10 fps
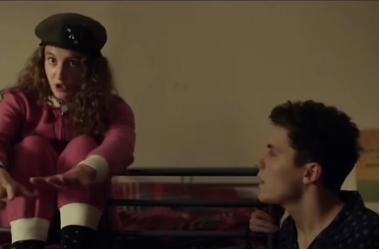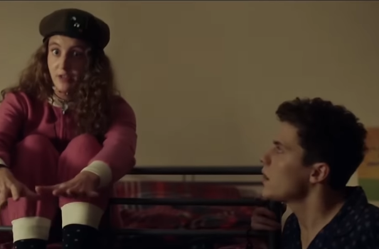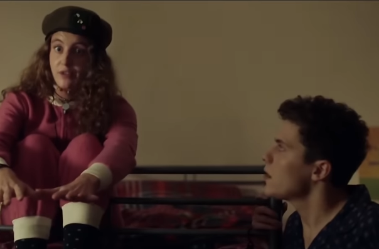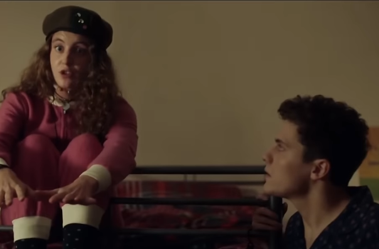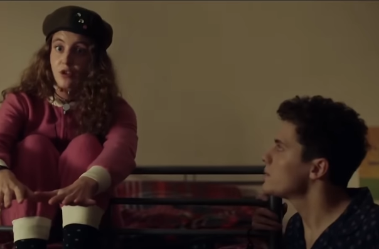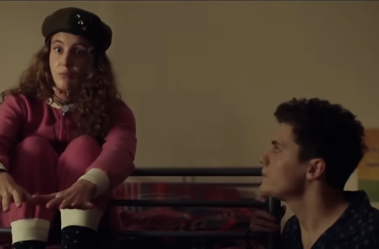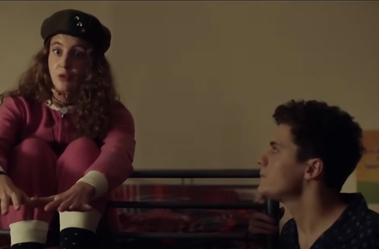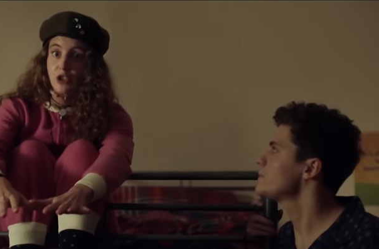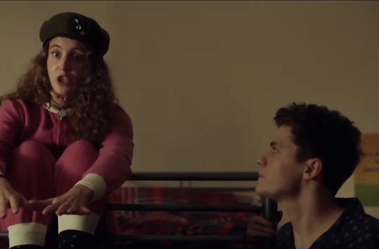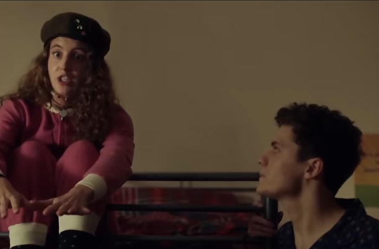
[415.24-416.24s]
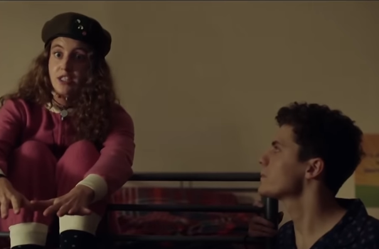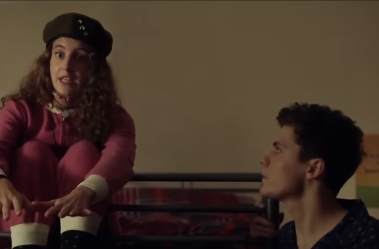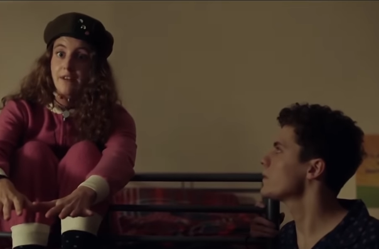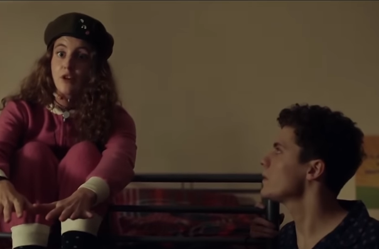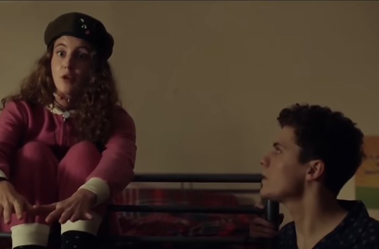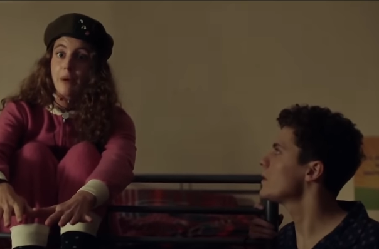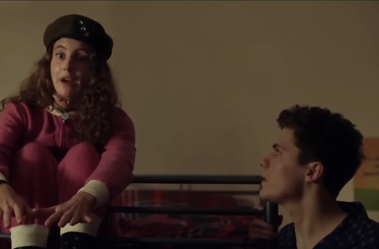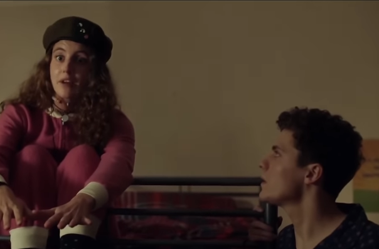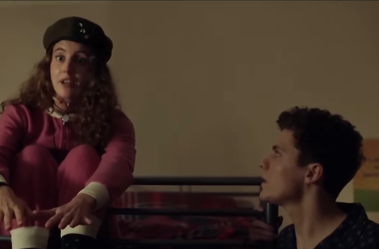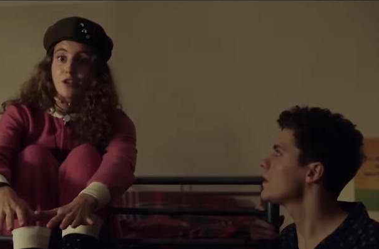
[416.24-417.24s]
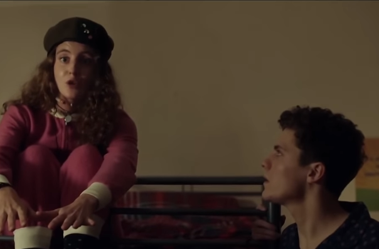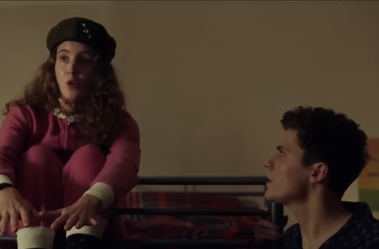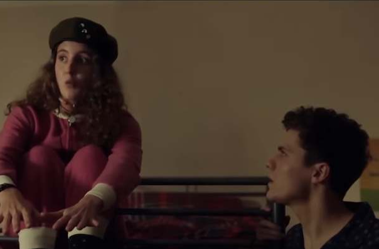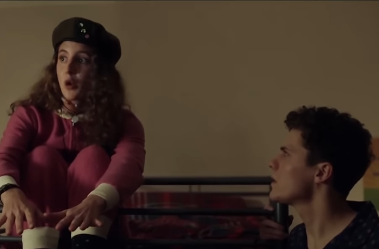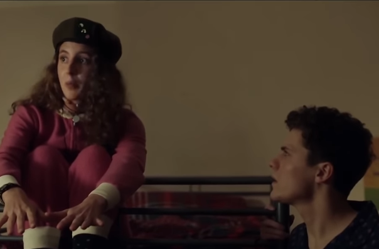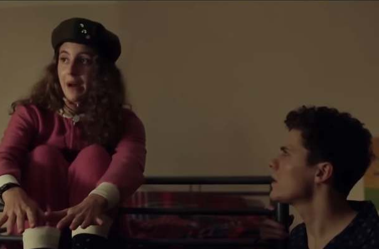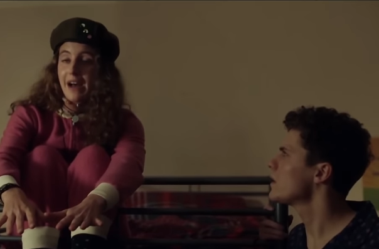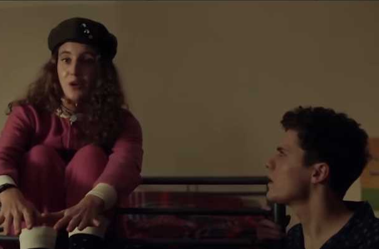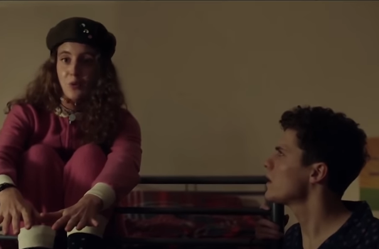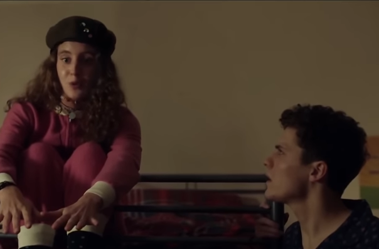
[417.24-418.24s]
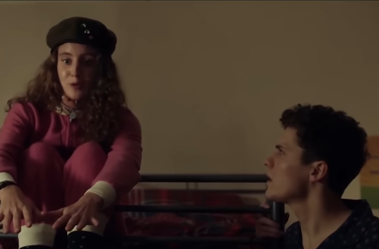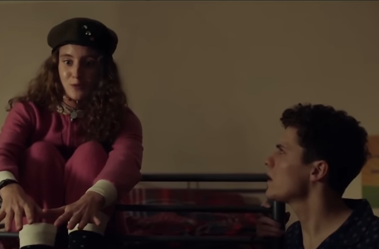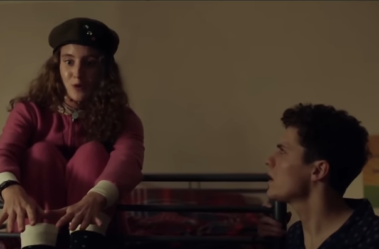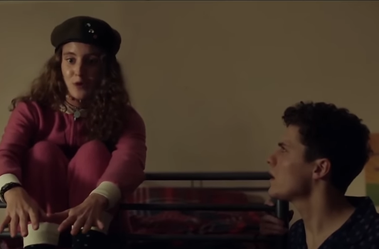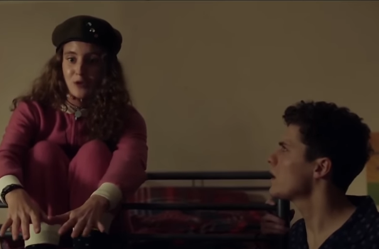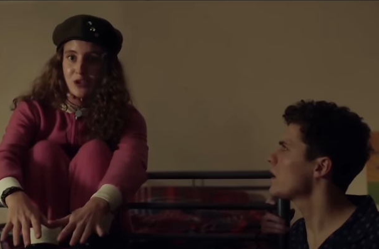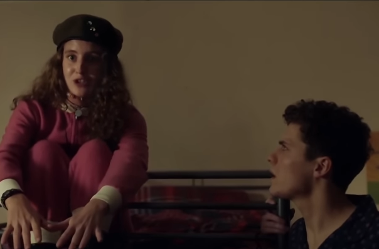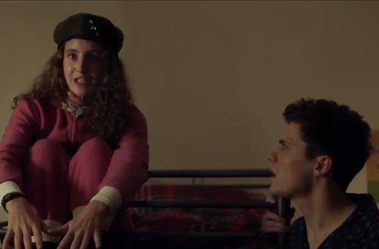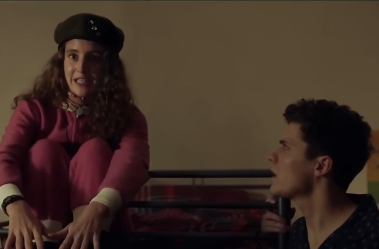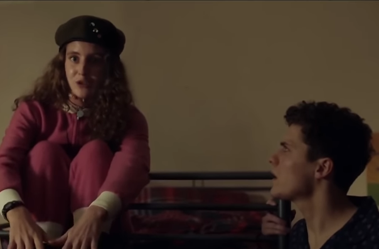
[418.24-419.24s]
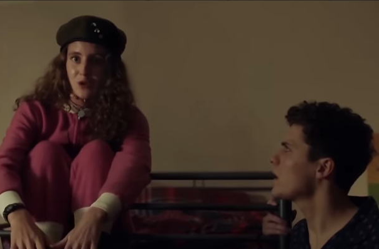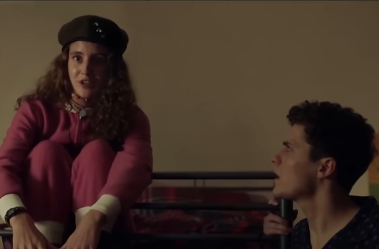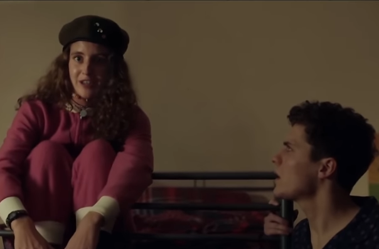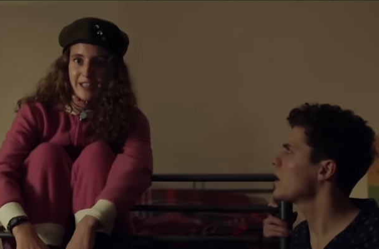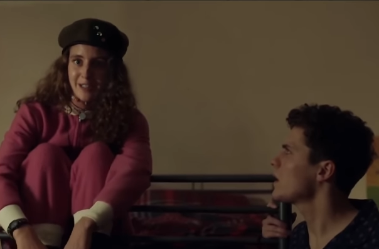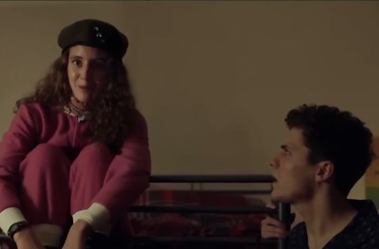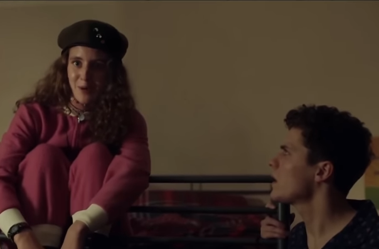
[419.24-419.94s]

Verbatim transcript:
Speaker 1: Because if it's a number two, it's safer to bury it. You don't want a pack of wolves following your scent out in these